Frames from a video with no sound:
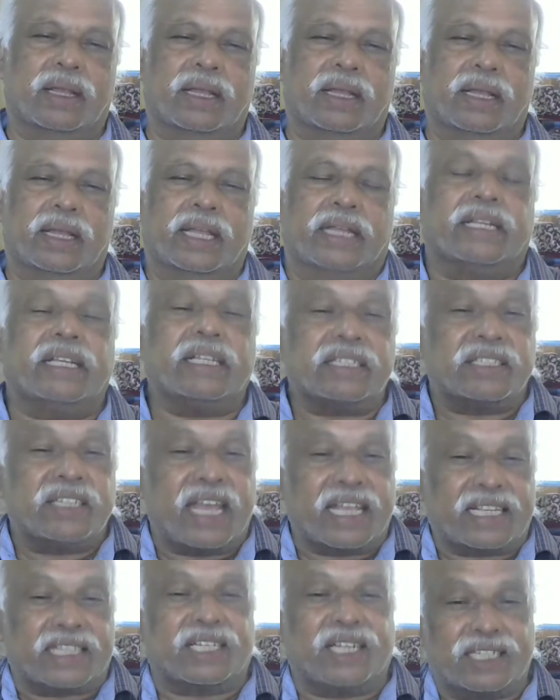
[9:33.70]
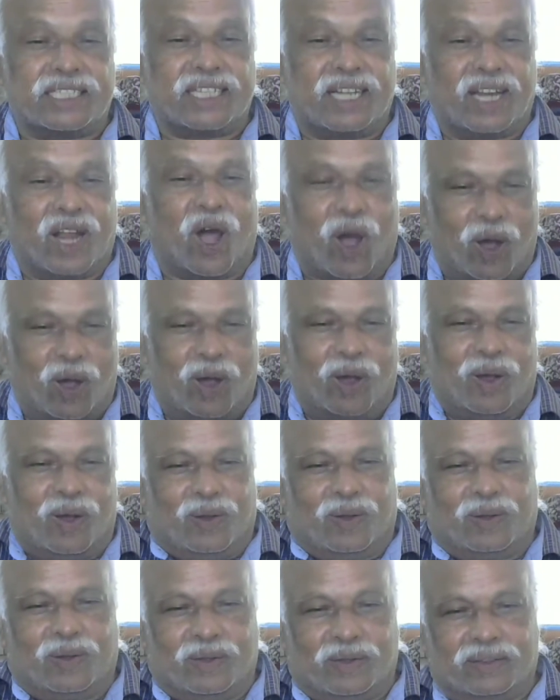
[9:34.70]
It is nature's
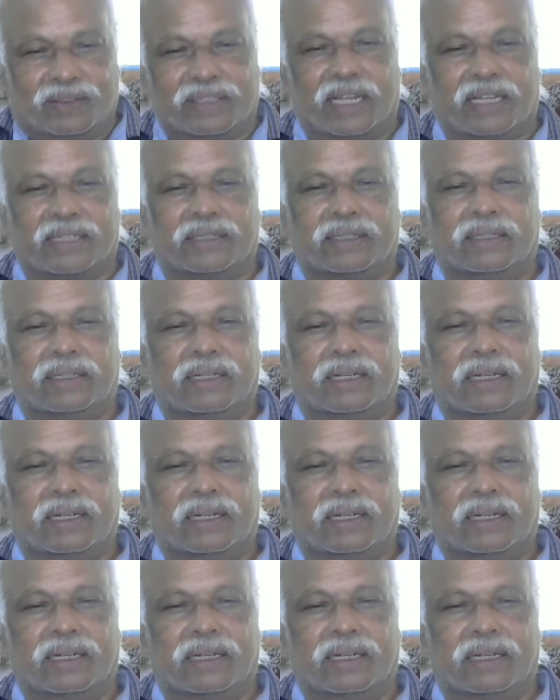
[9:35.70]
law that